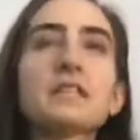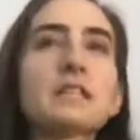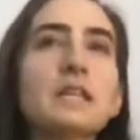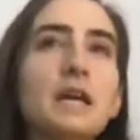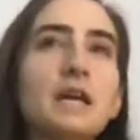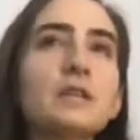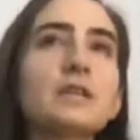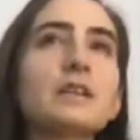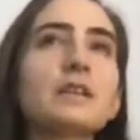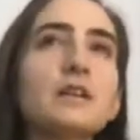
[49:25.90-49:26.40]
Did
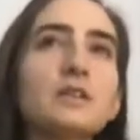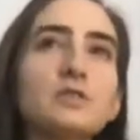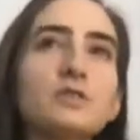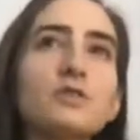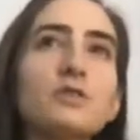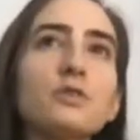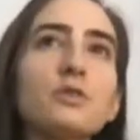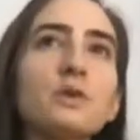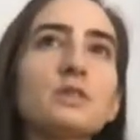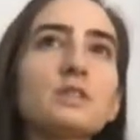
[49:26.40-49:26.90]
that
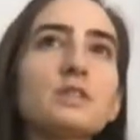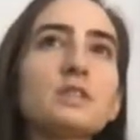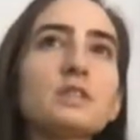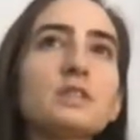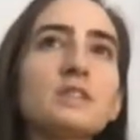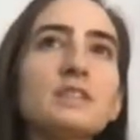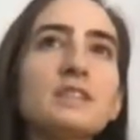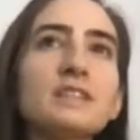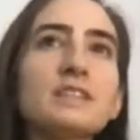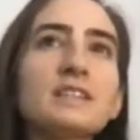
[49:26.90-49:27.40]
answer your
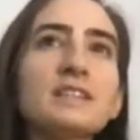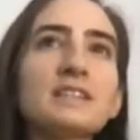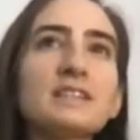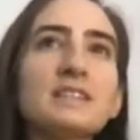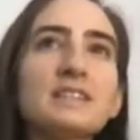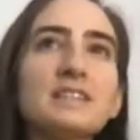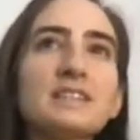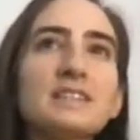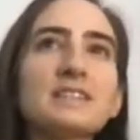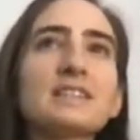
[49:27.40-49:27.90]
question?
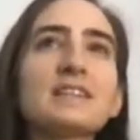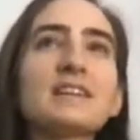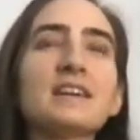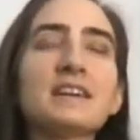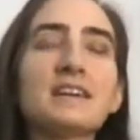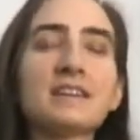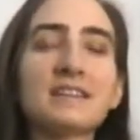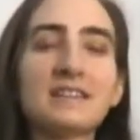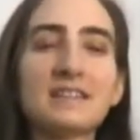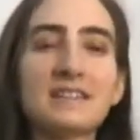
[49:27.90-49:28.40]

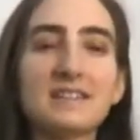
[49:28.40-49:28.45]
Yeah.